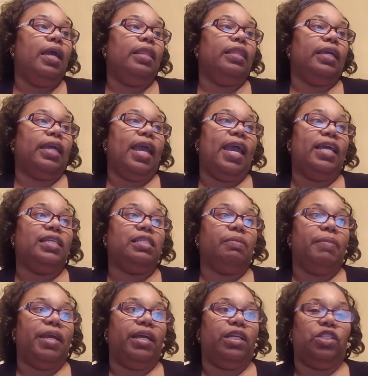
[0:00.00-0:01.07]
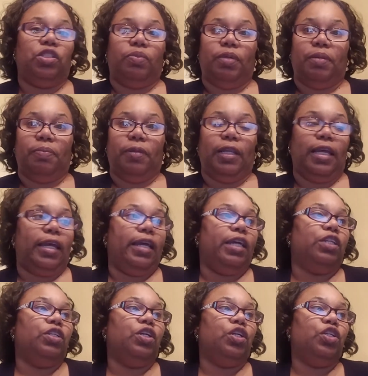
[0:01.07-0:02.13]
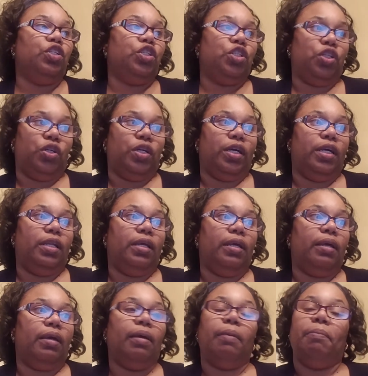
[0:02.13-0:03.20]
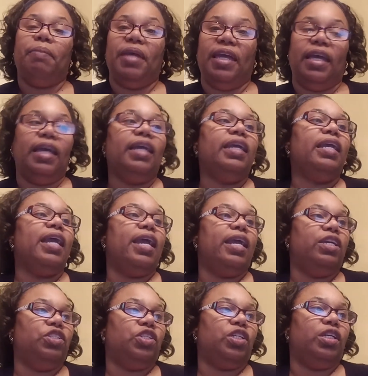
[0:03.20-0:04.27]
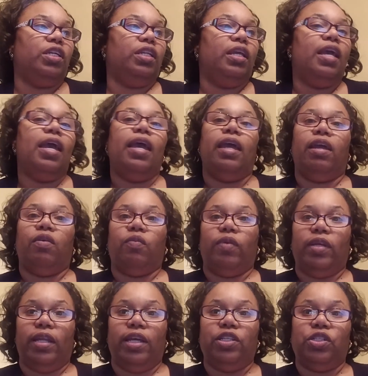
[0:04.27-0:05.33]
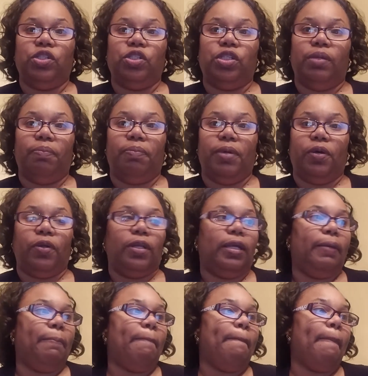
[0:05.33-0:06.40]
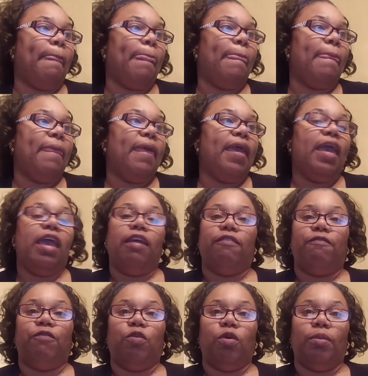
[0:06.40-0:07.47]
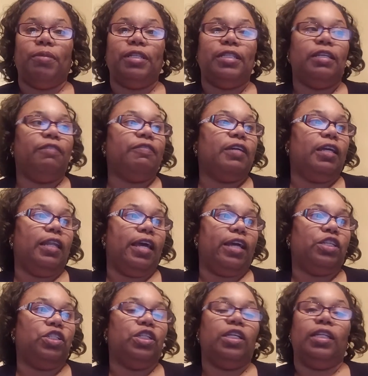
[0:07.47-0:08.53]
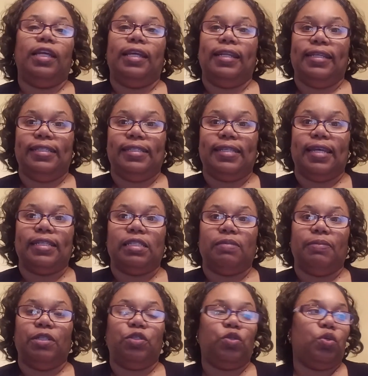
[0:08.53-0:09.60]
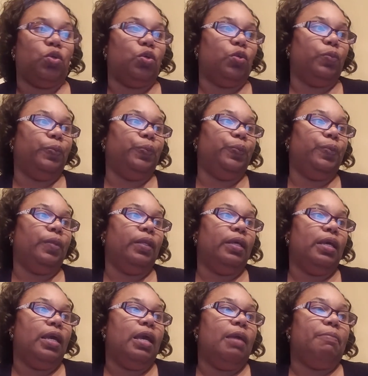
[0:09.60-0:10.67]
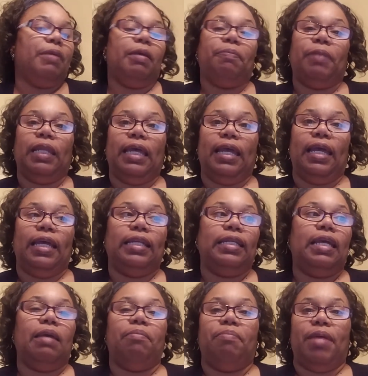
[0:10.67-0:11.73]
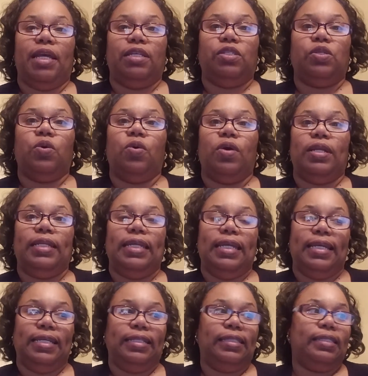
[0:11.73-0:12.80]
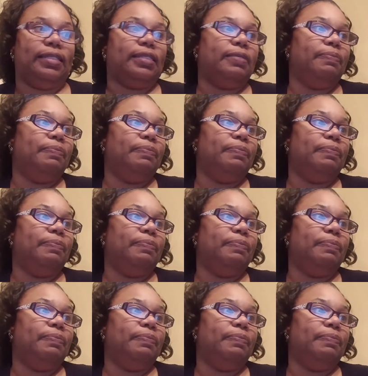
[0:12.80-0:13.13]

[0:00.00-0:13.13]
The case management plan should be engaging and relationship building, informative collection and assessment tool, be planned and based on needs,